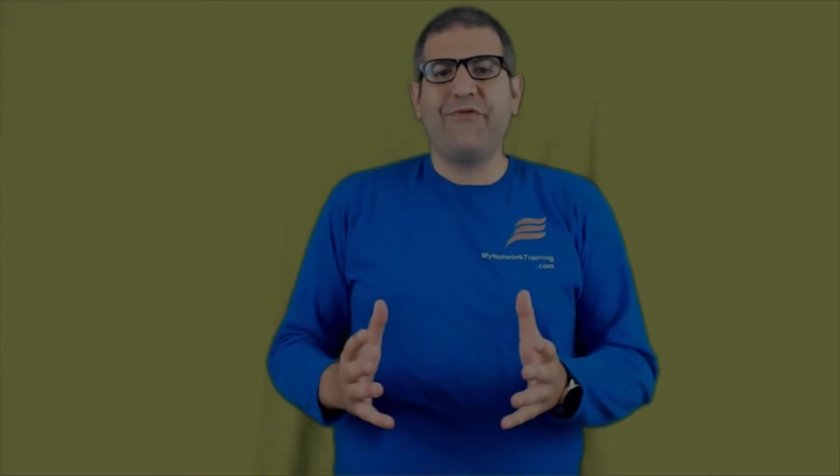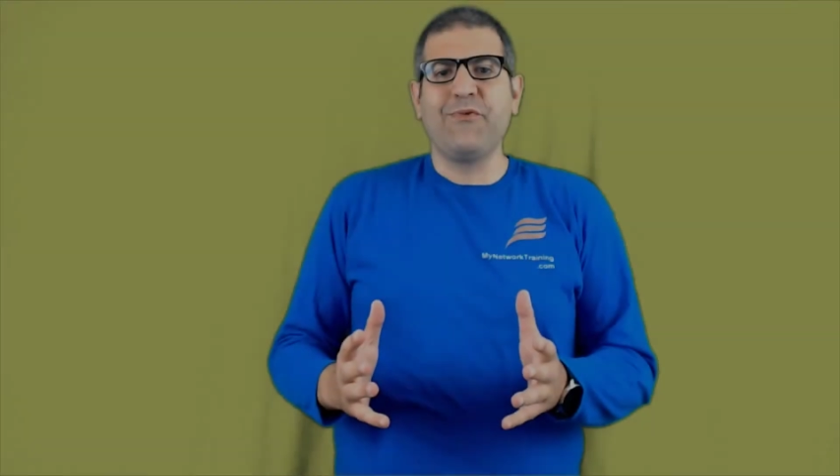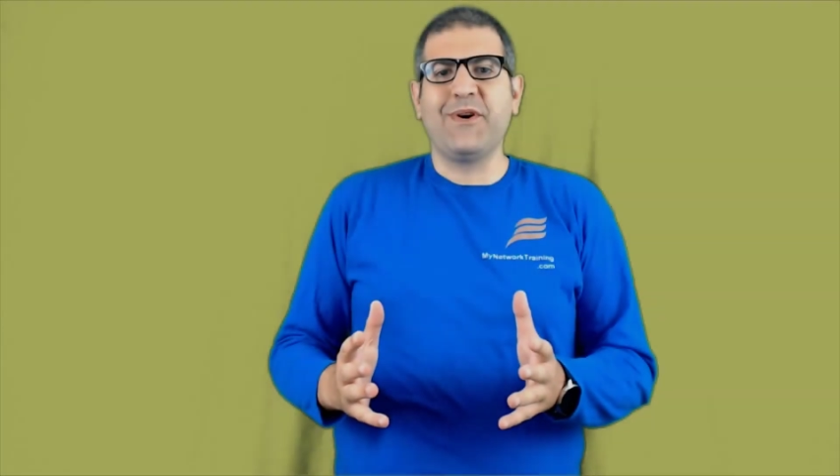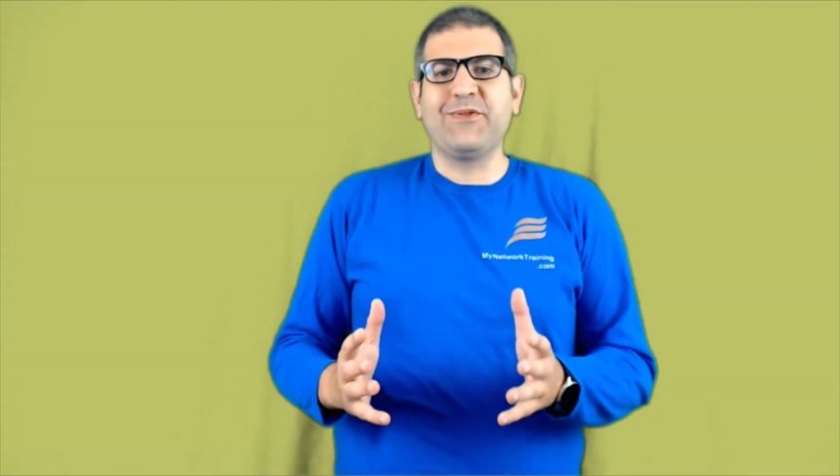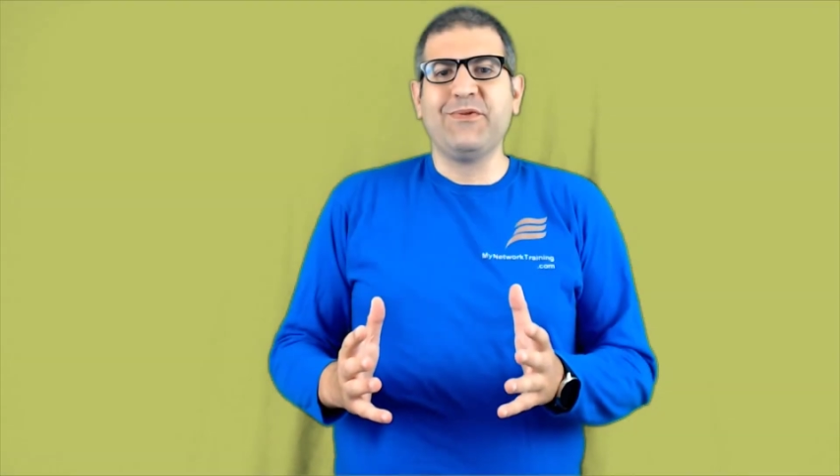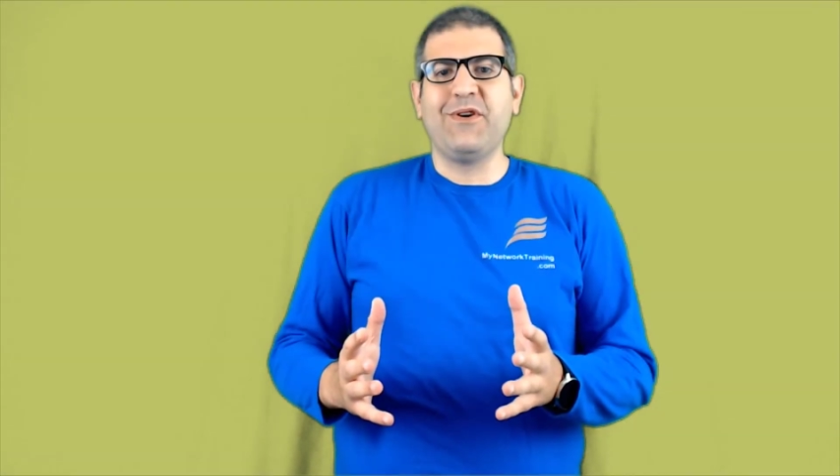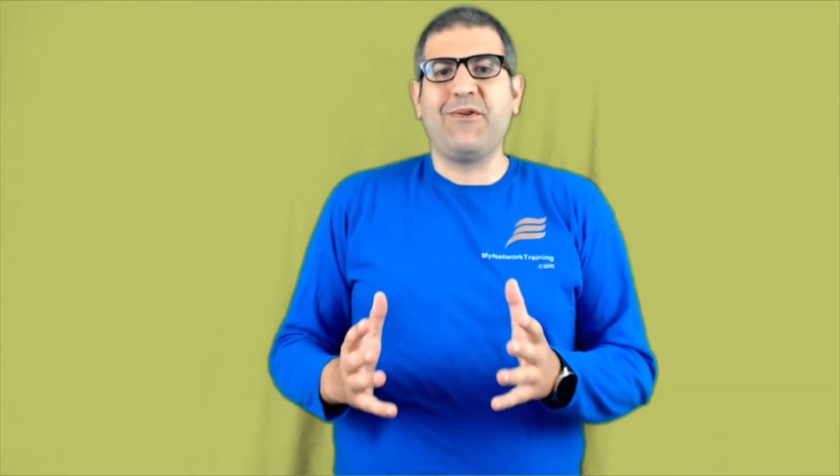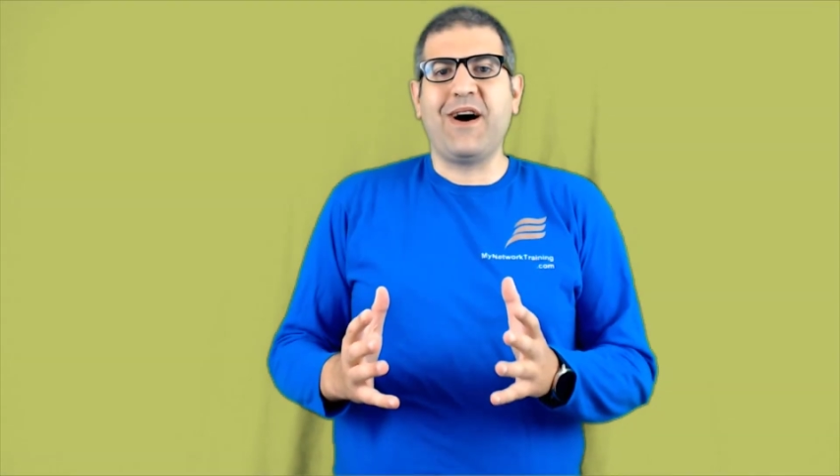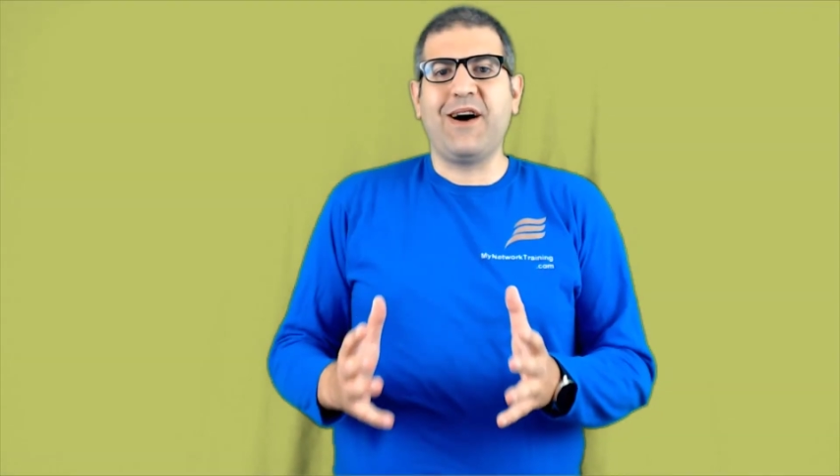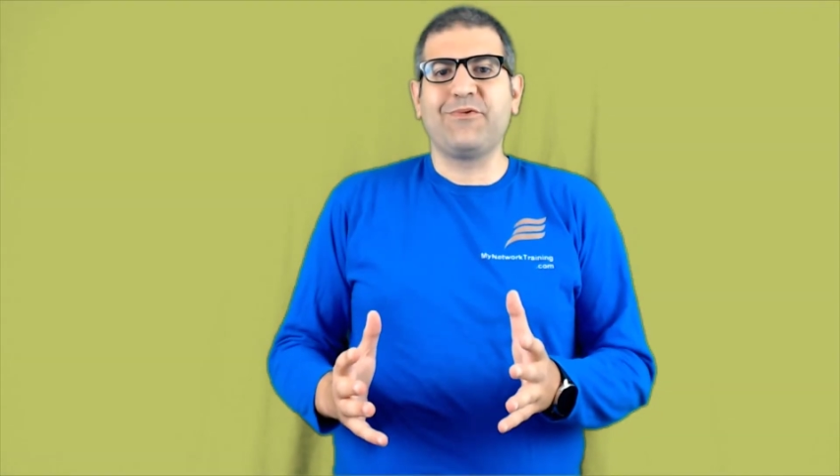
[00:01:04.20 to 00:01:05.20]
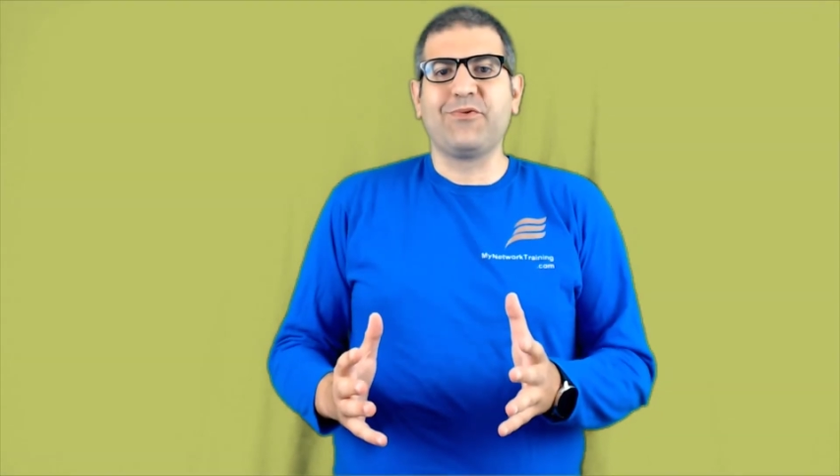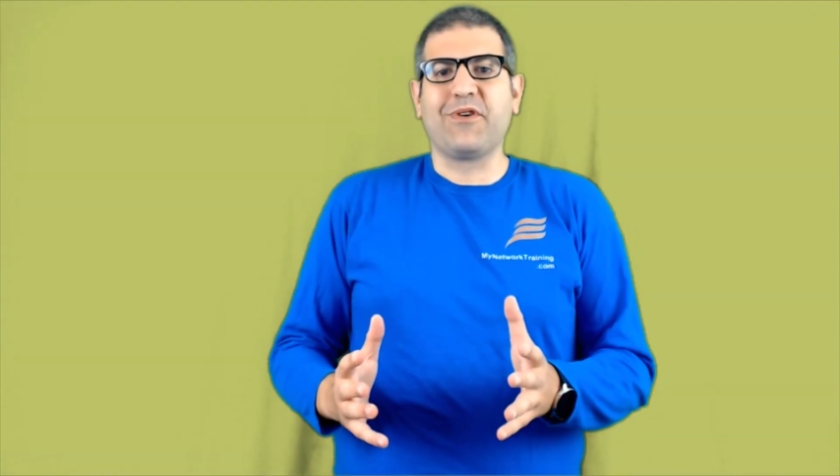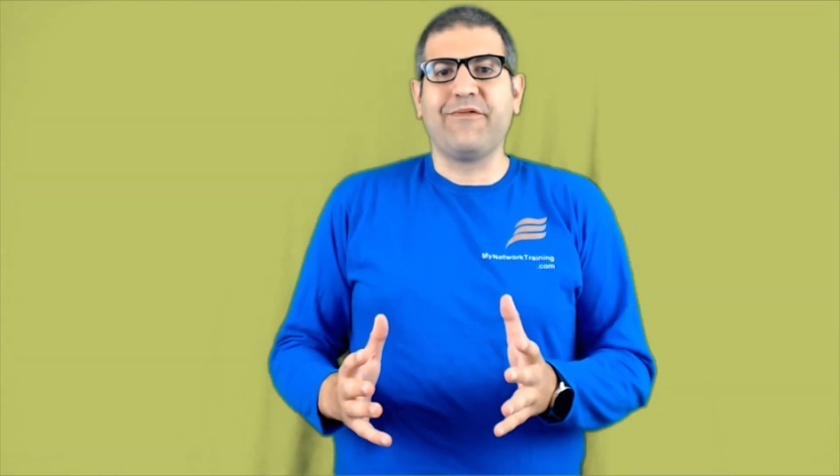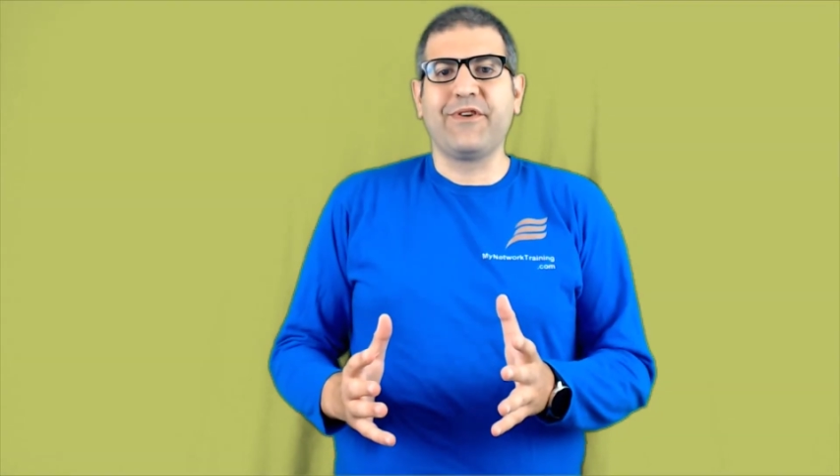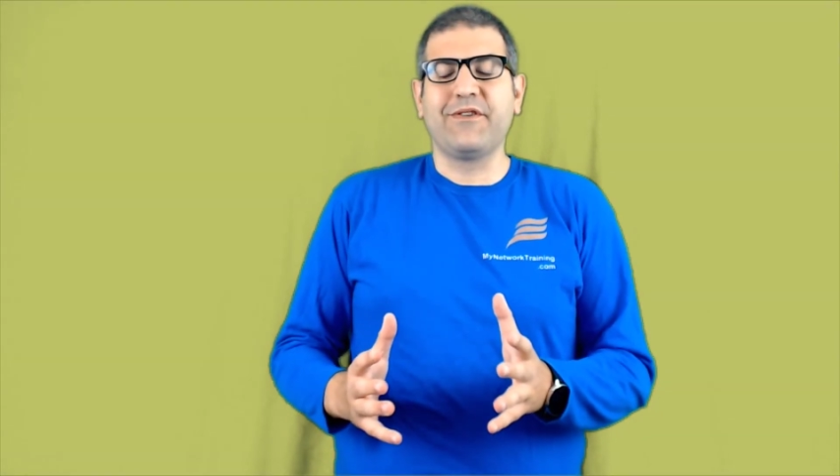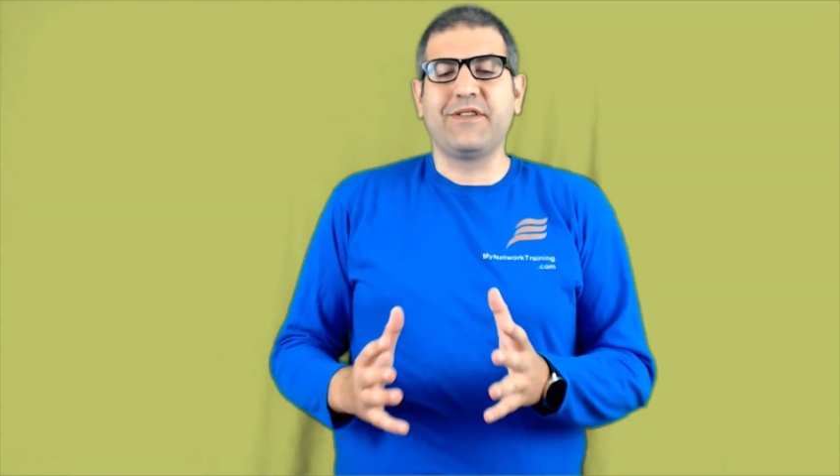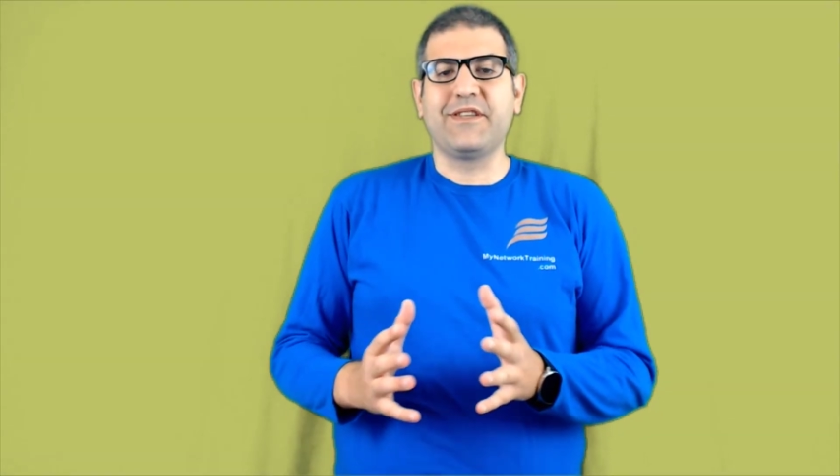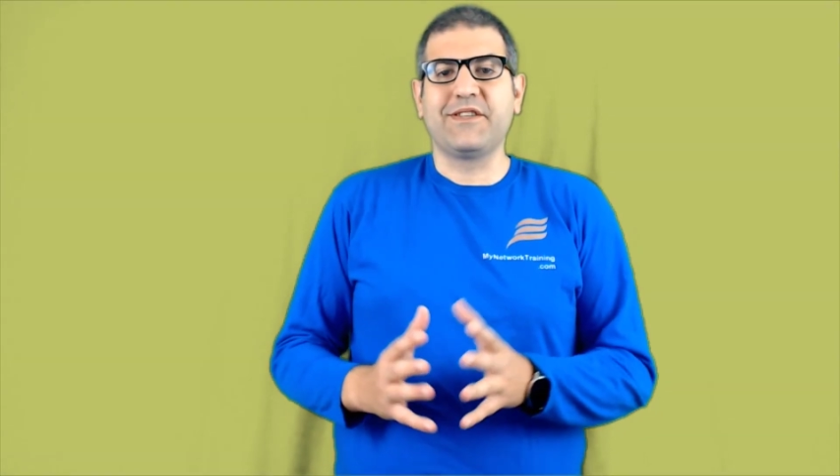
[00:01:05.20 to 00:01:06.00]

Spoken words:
want to know how to configure the